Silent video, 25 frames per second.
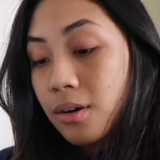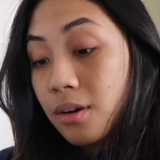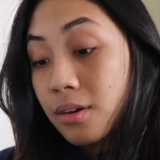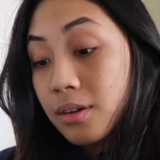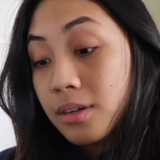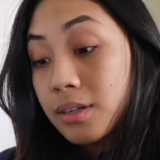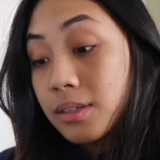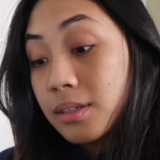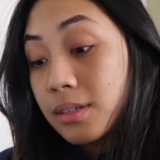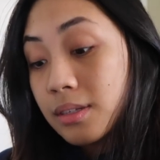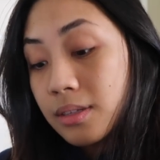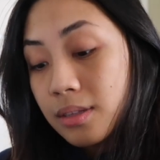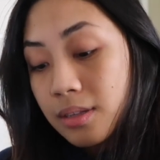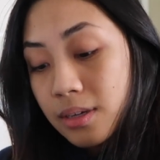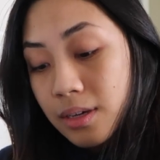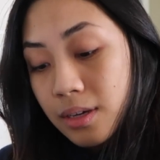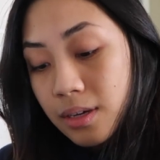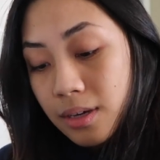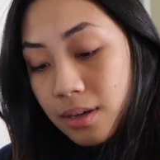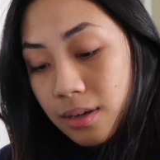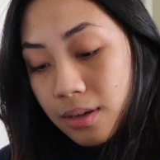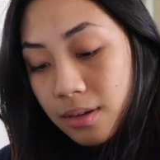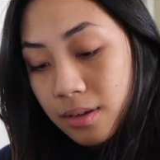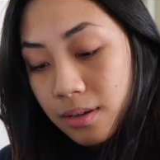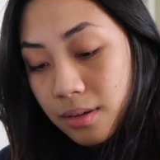
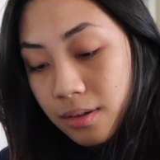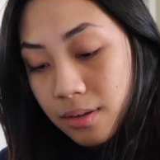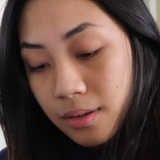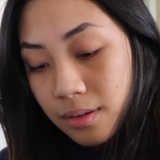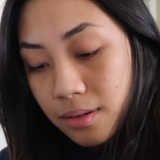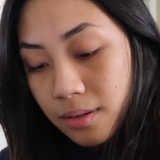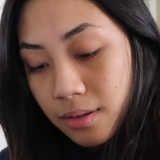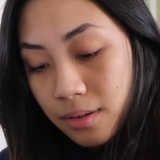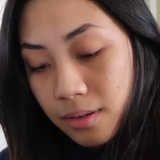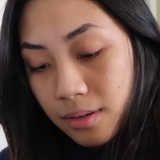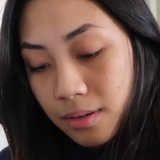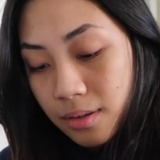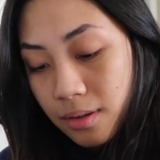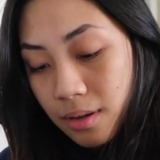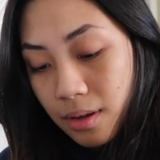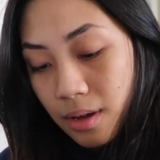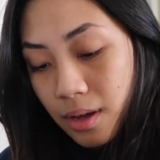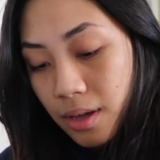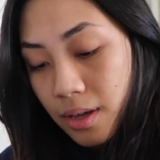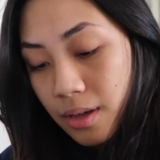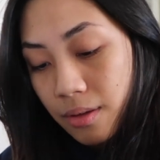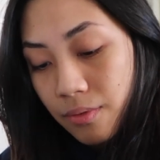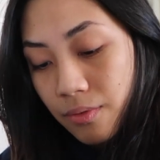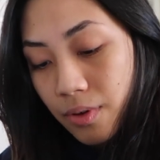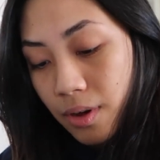Honestly,
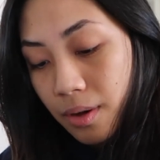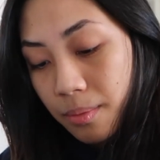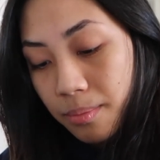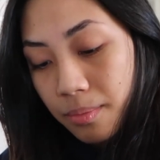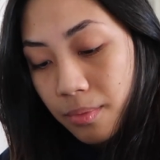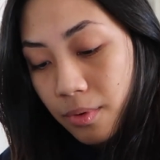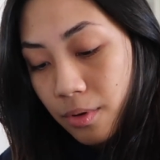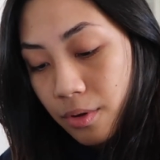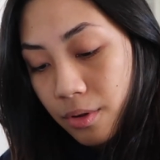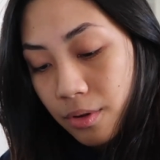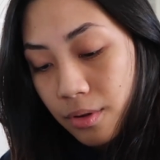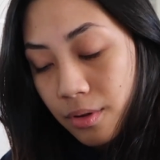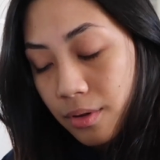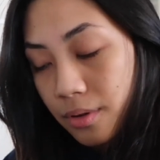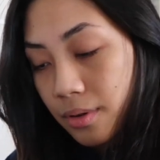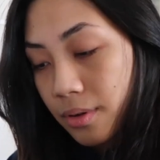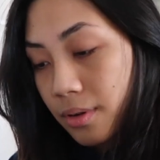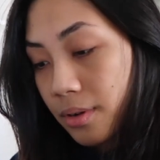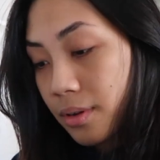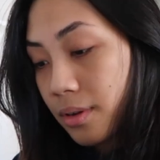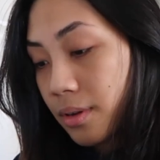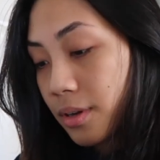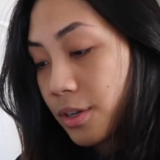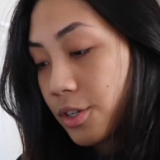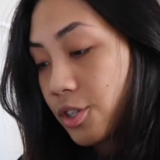I give up
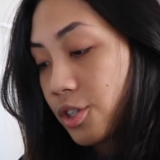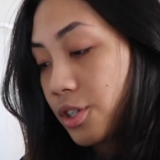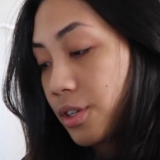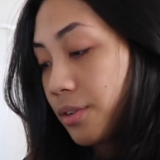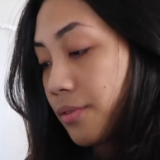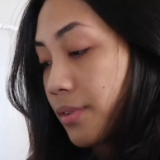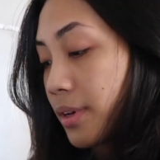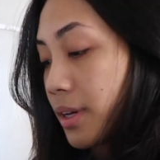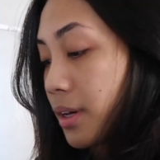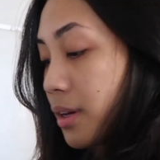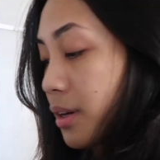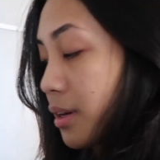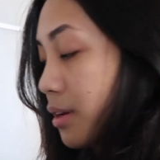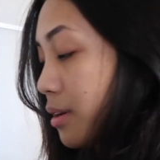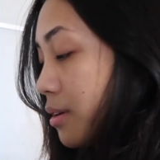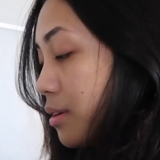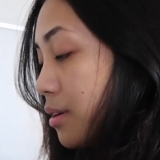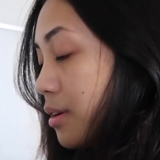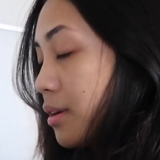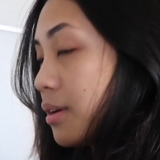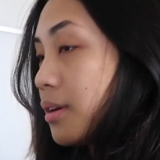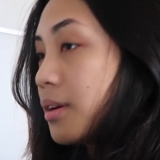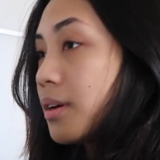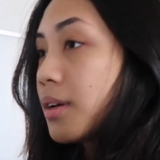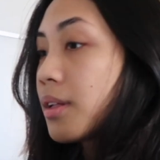on achieving
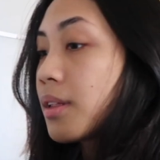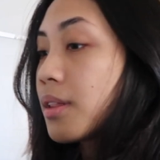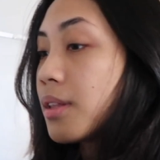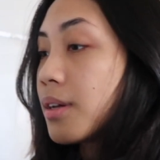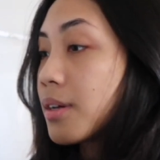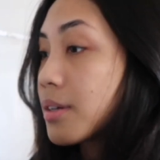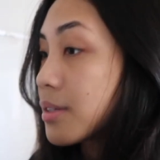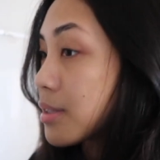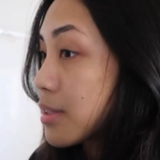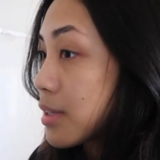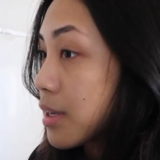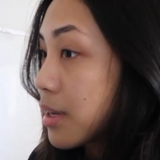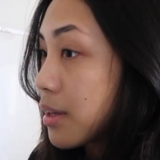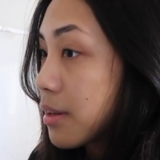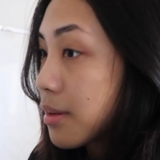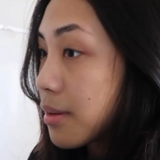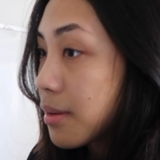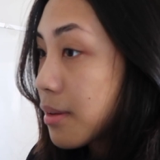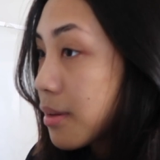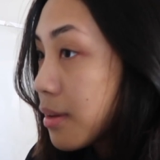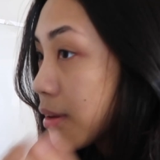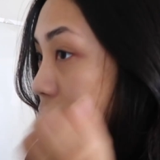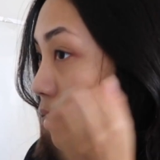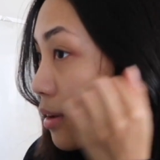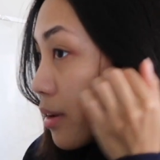clear
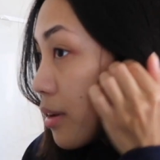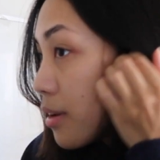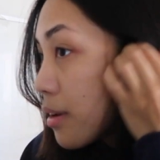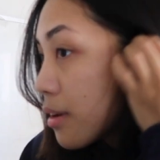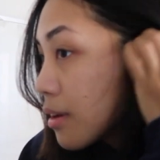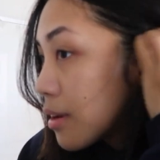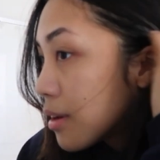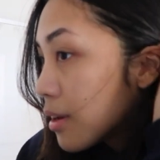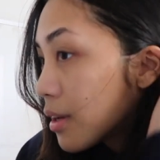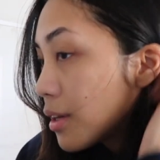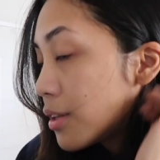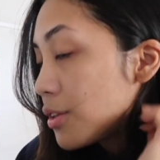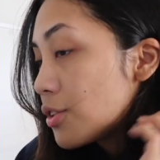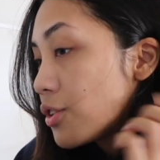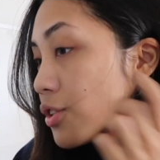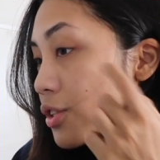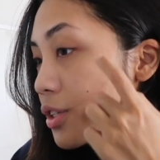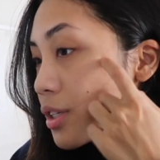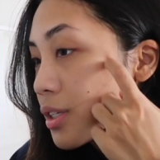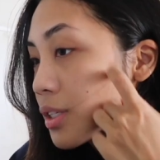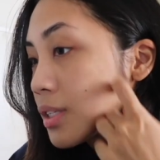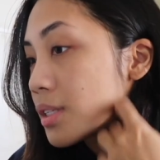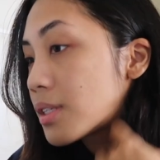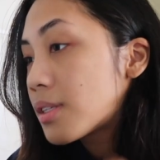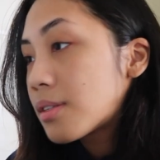skin.
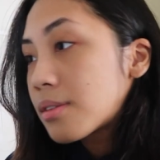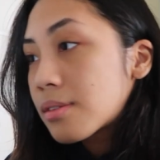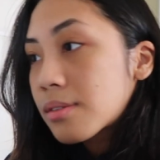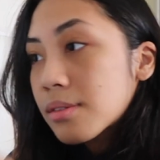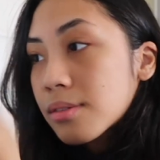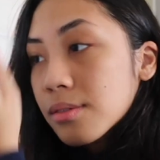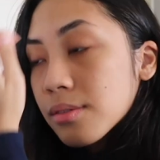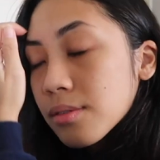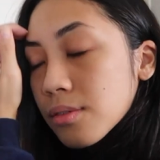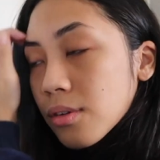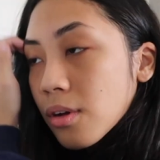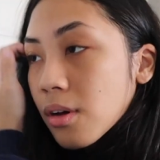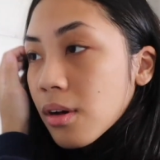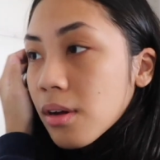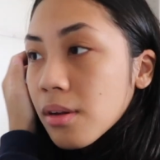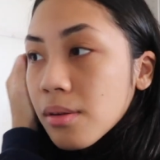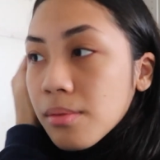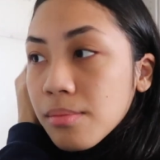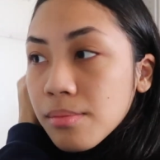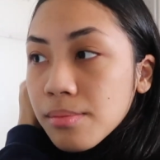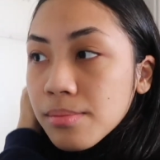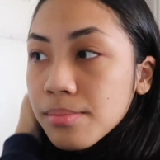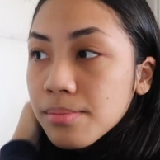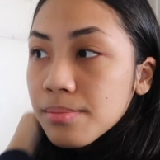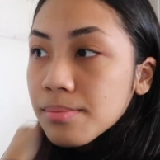It's just not
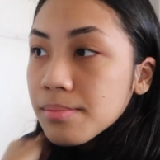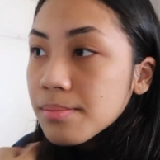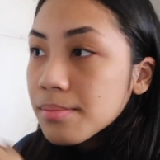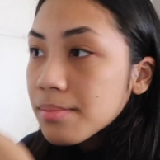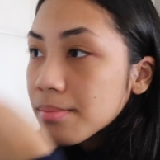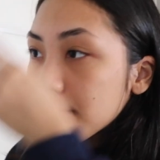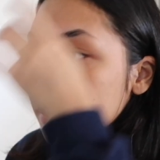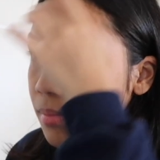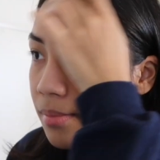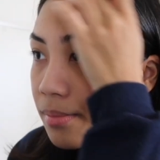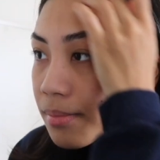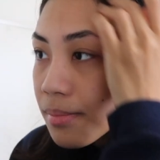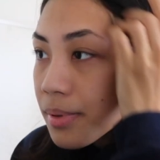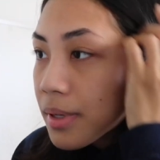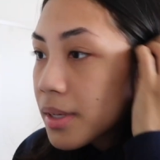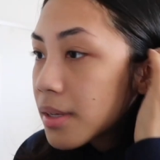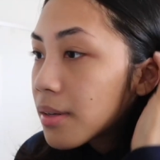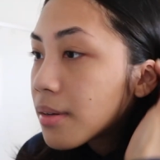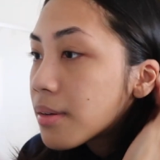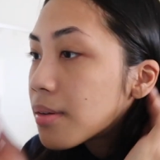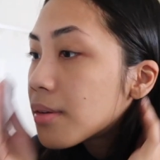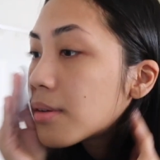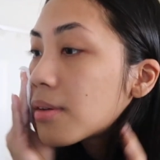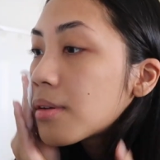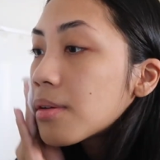
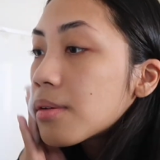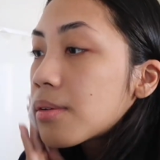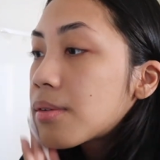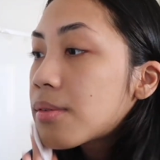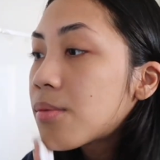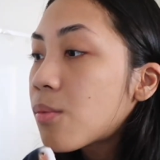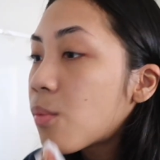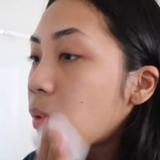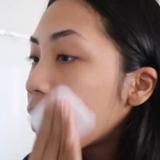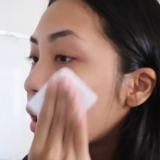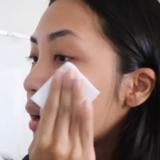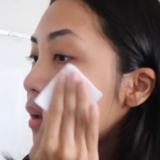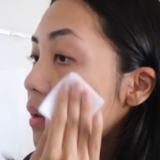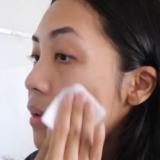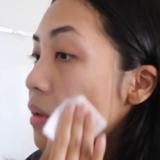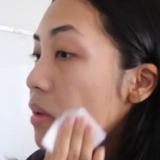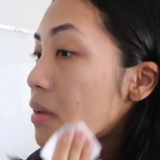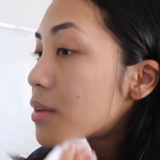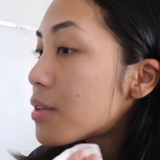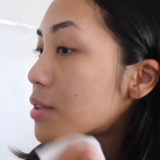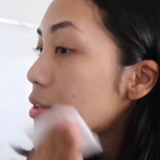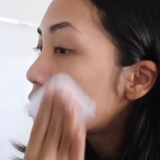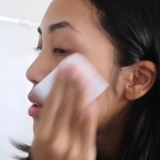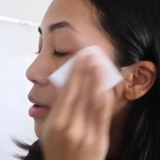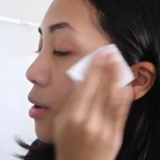been
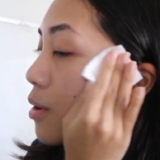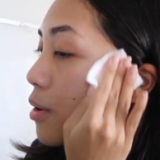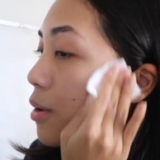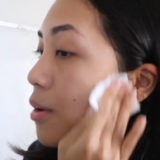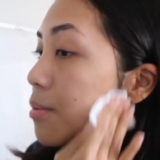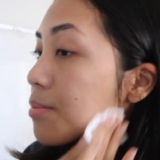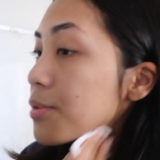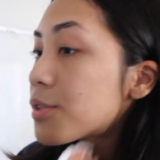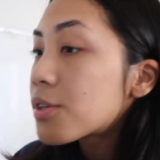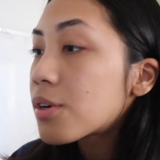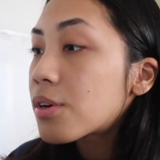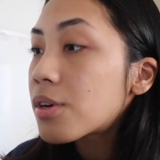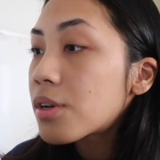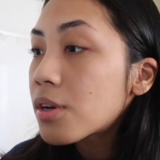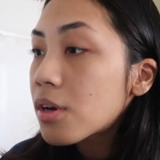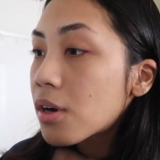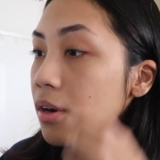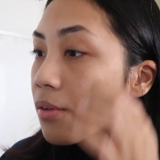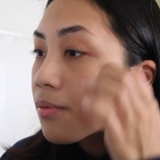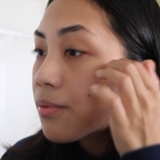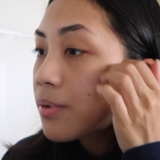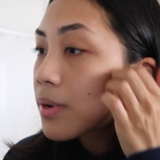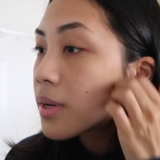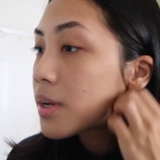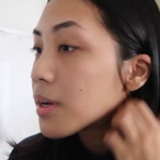well. So I'm starting
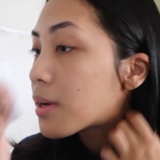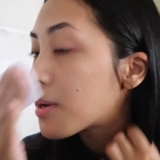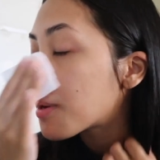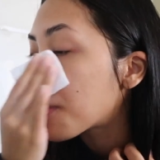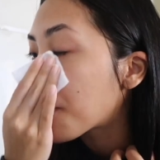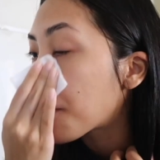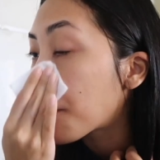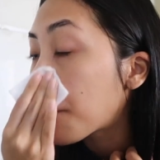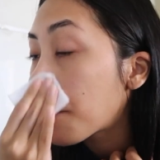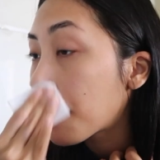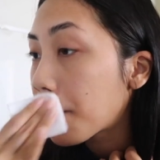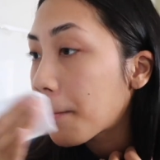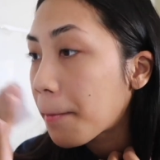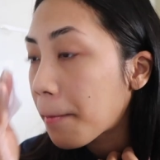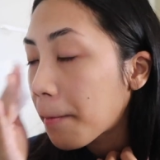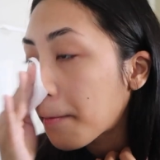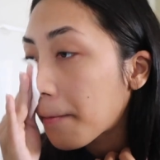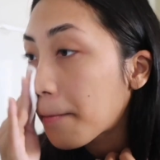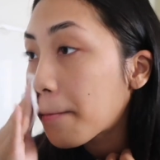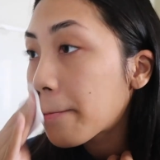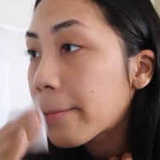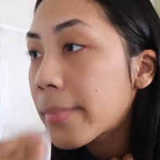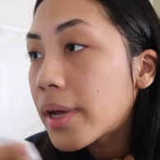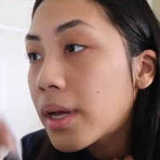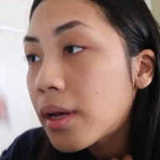off with a
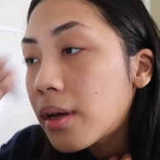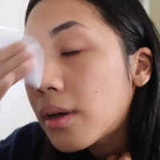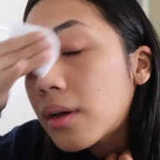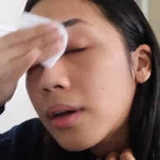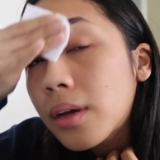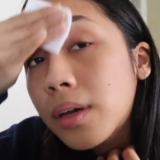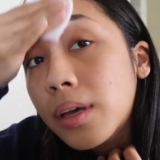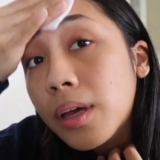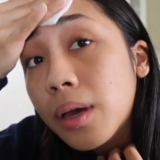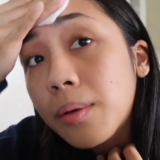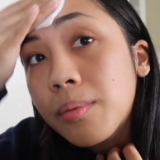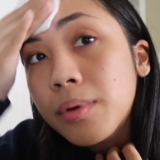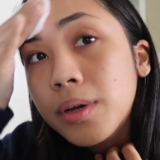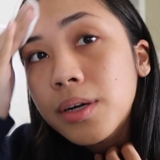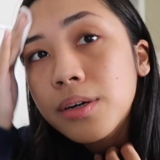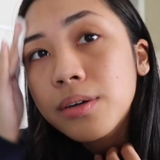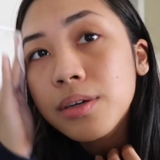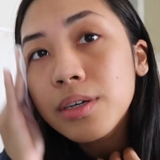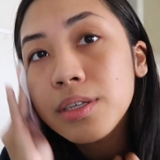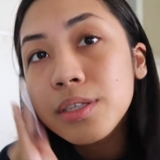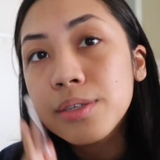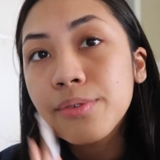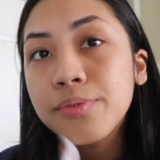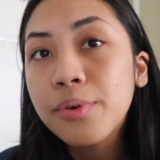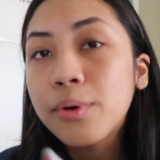chemical
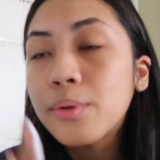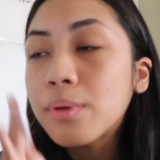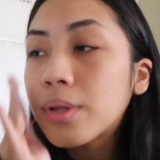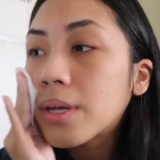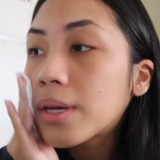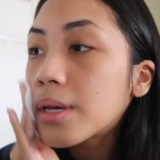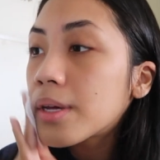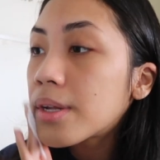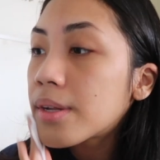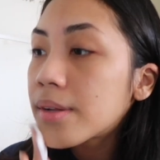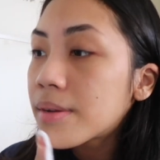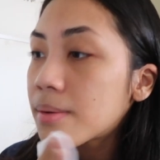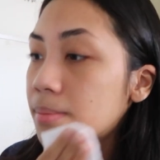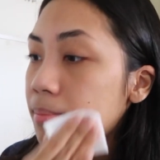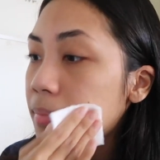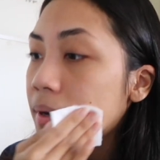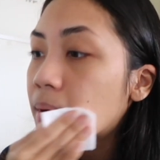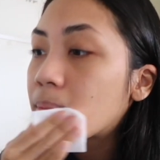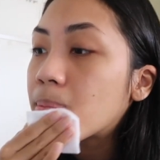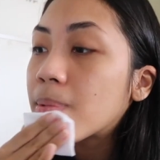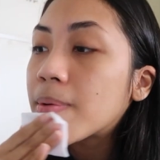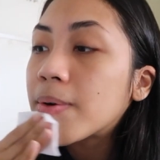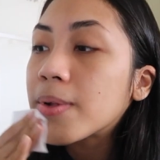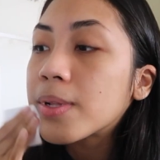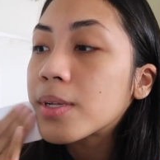exfoliant
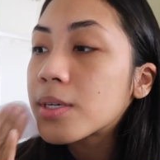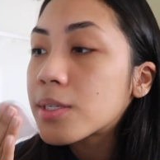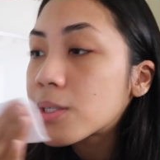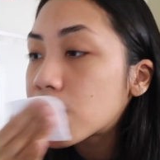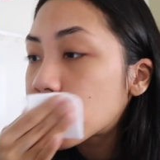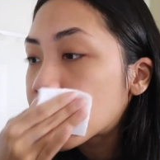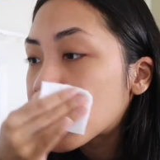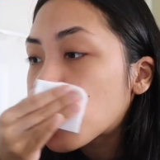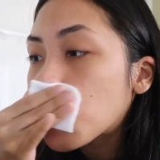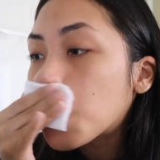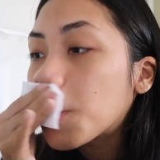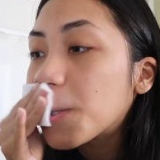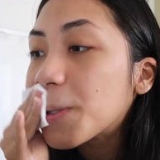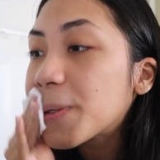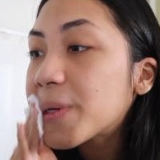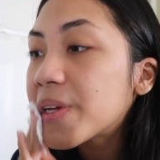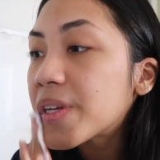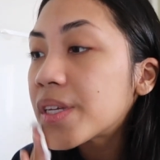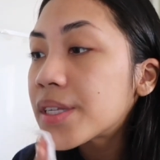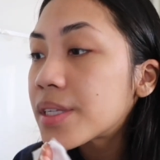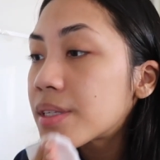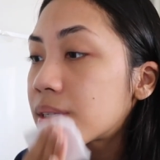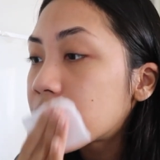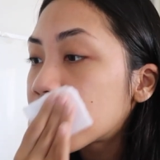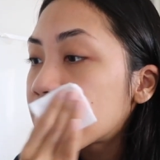by Paula's
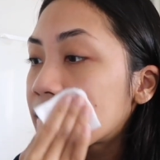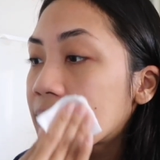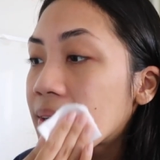Choice.